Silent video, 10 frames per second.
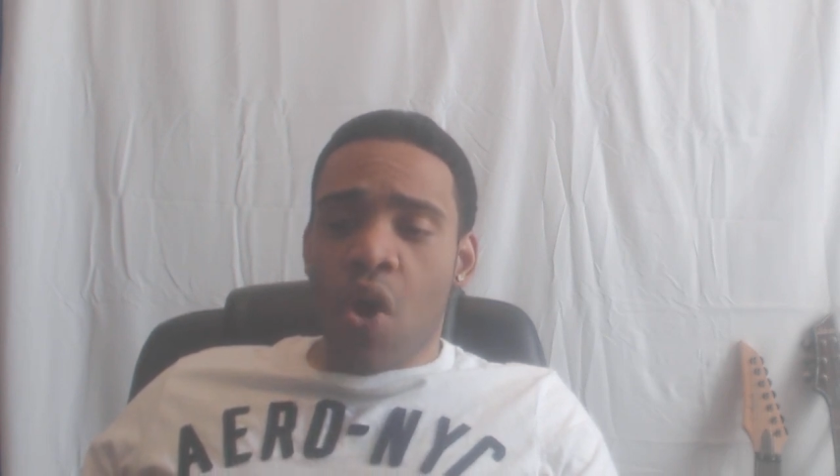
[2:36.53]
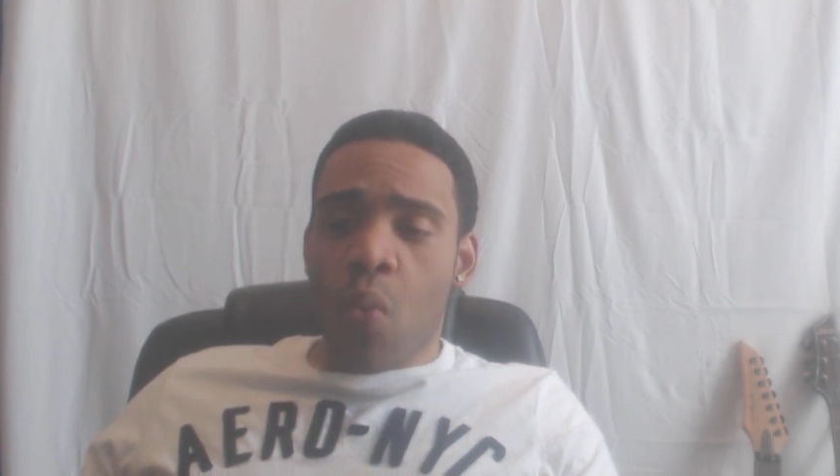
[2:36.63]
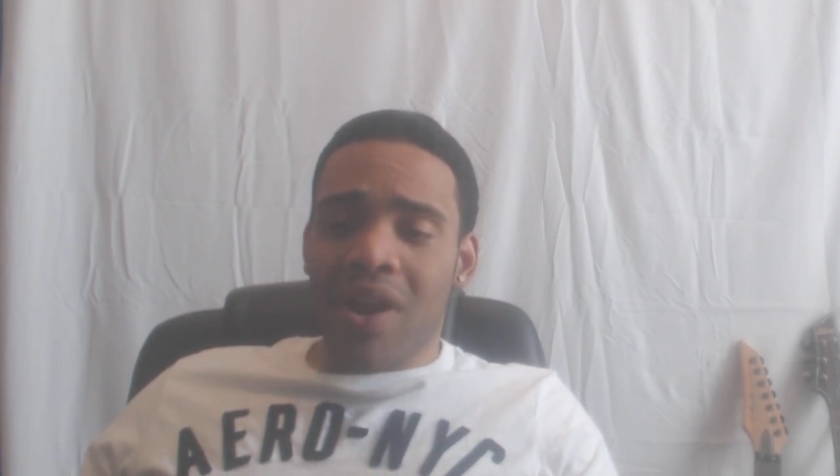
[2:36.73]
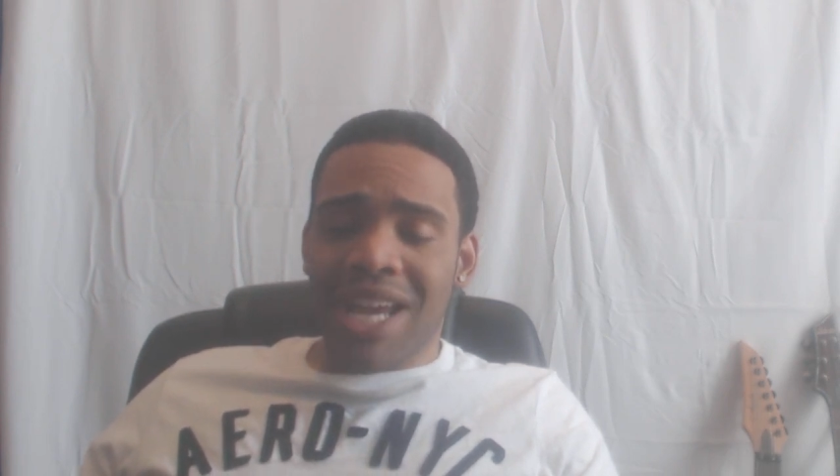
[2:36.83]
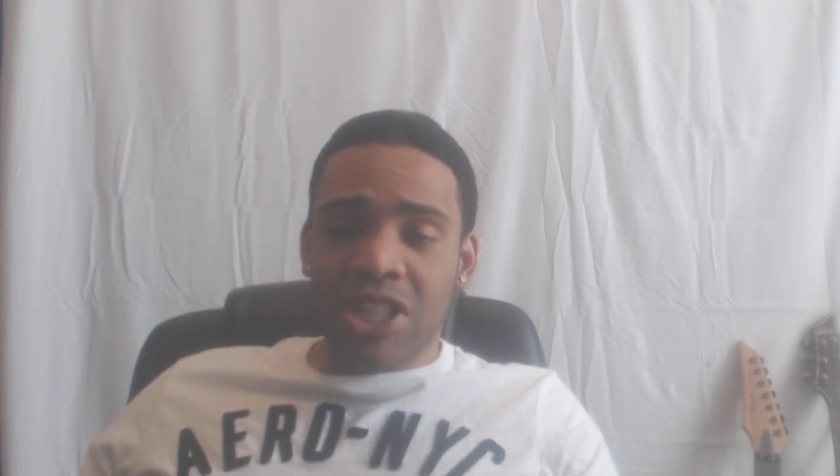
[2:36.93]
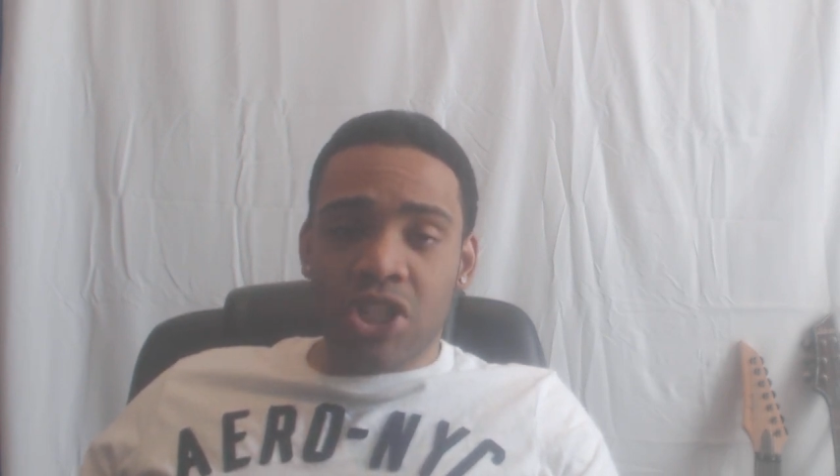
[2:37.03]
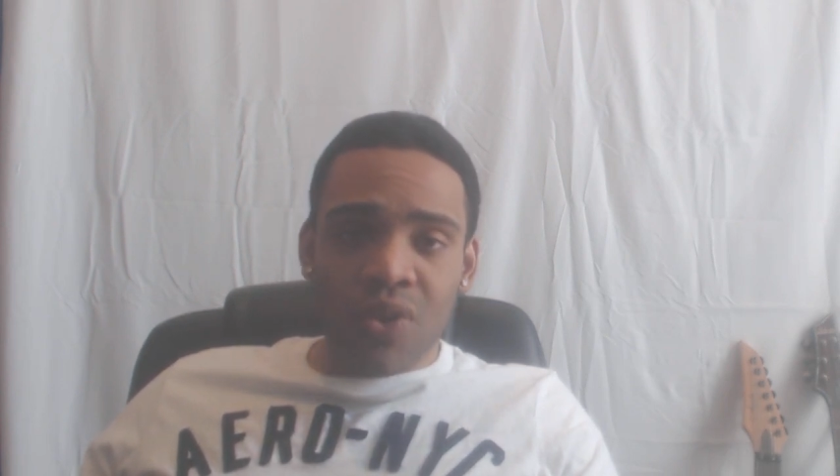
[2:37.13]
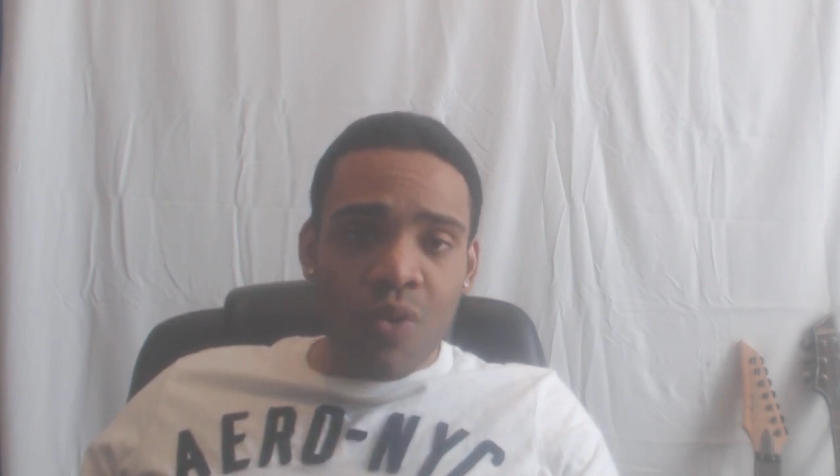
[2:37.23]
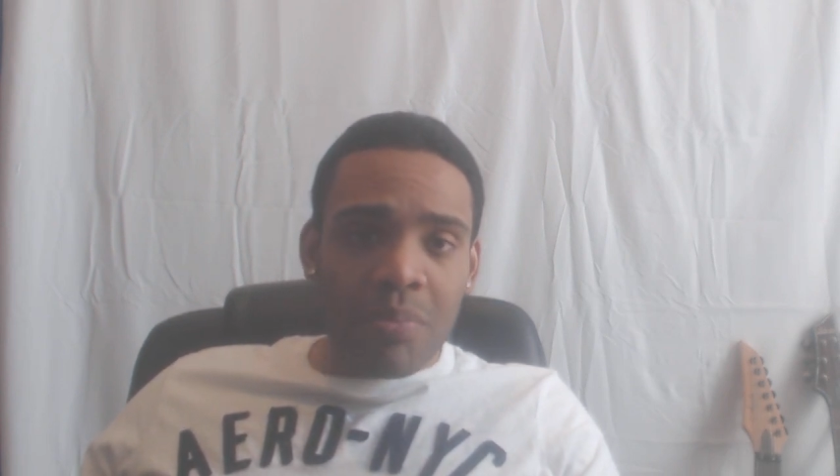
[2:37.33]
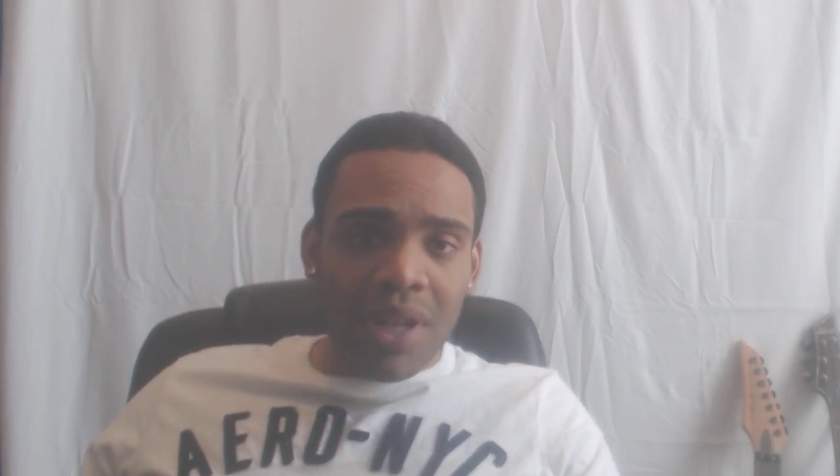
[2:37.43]
What I
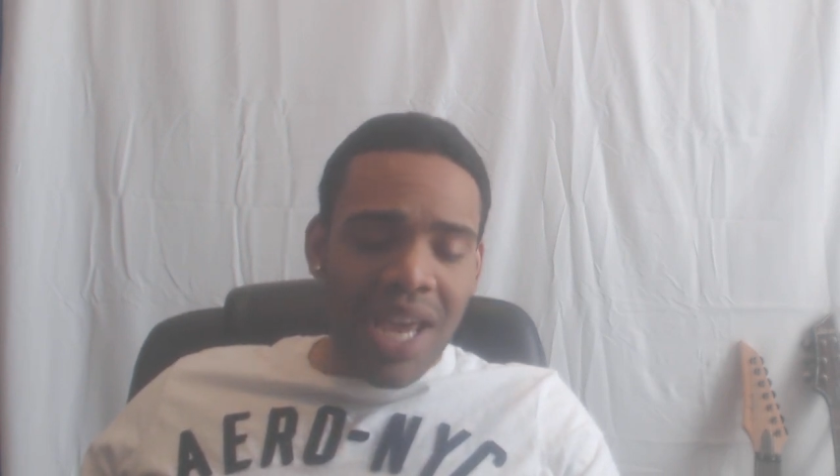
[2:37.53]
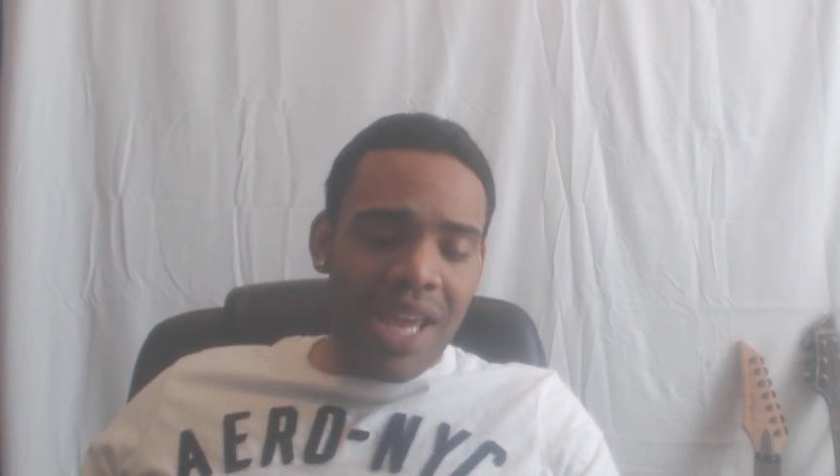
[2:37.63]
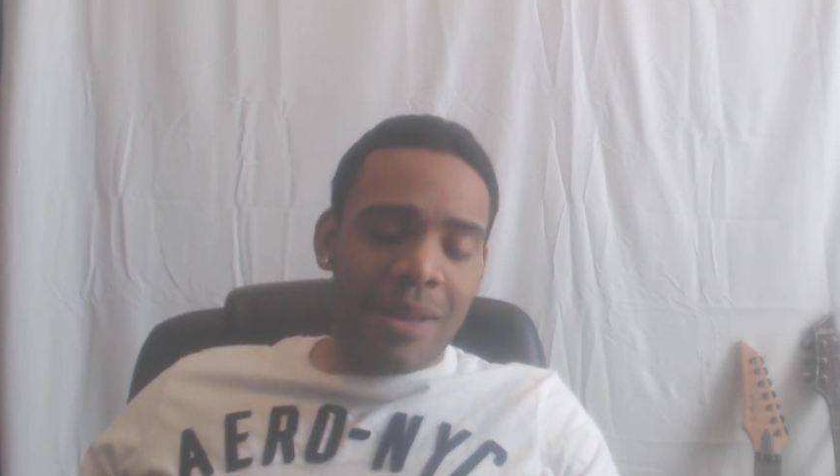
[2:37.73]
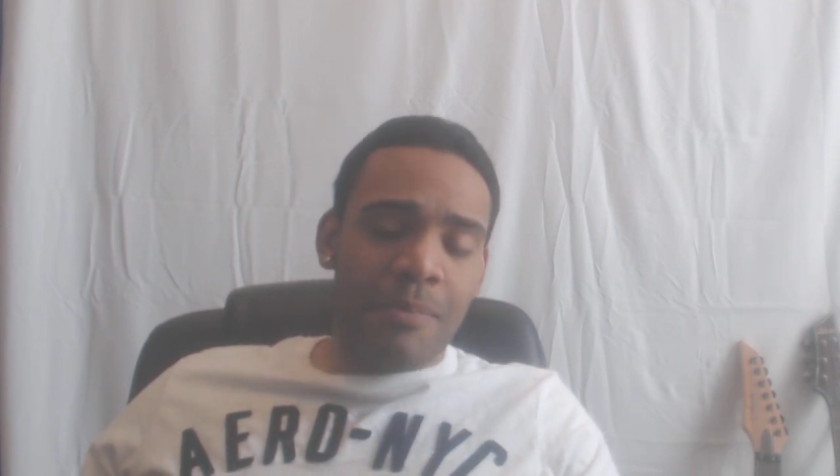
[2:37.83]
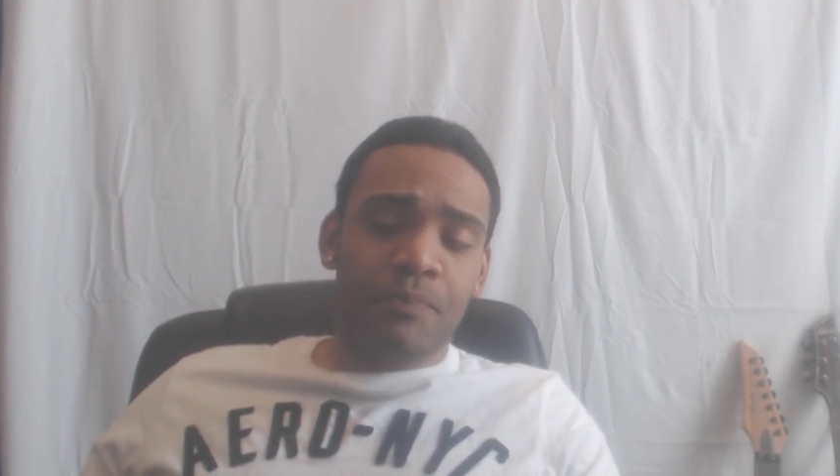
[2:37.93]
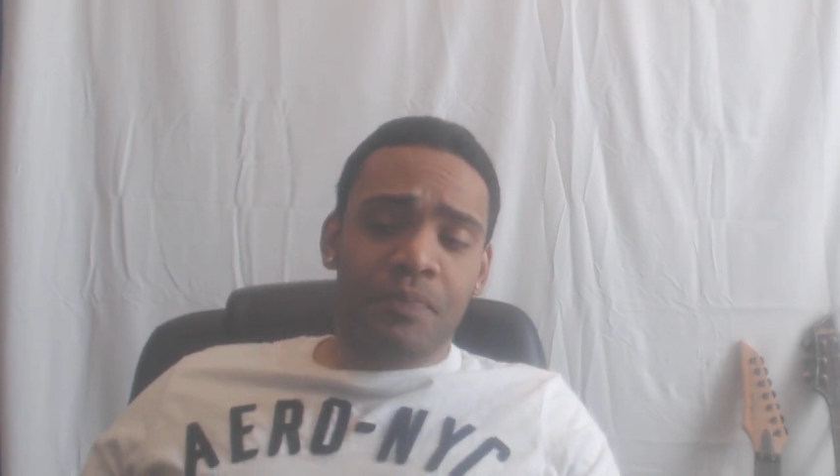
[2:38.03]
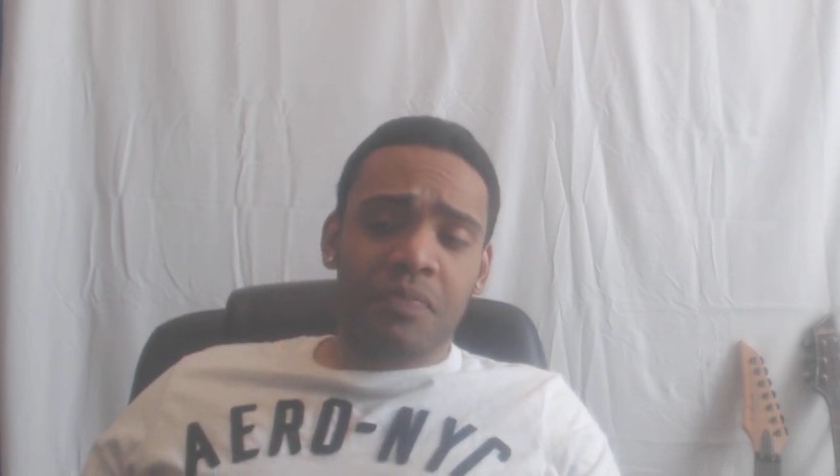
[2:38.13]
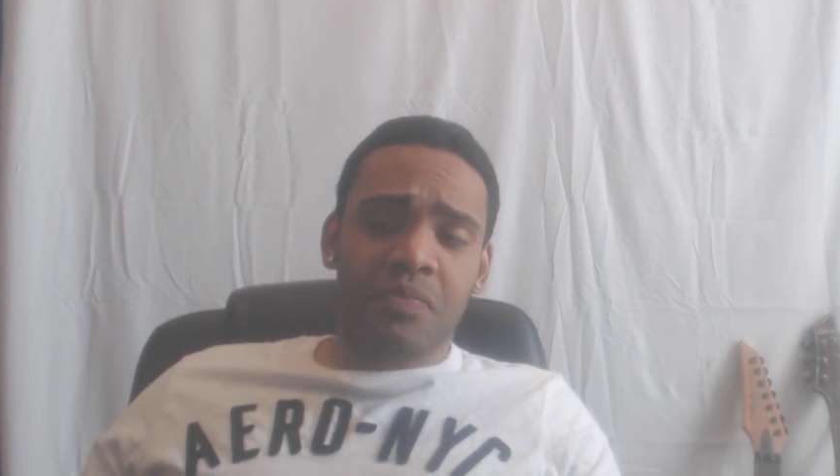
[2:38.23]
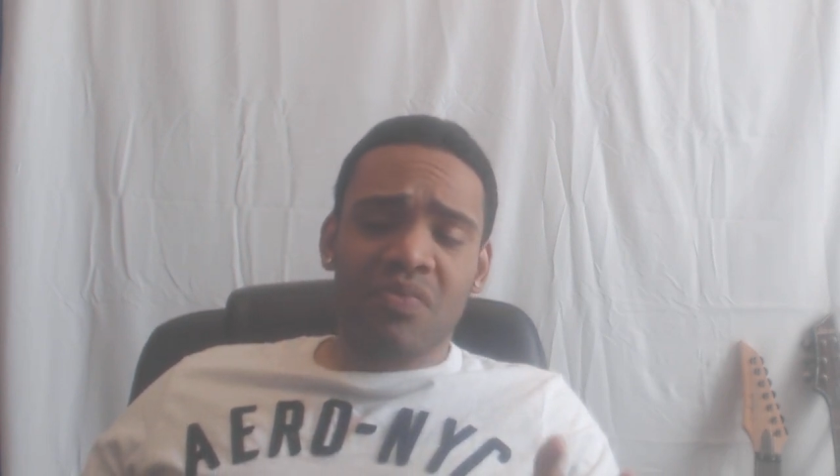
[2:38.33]
do blame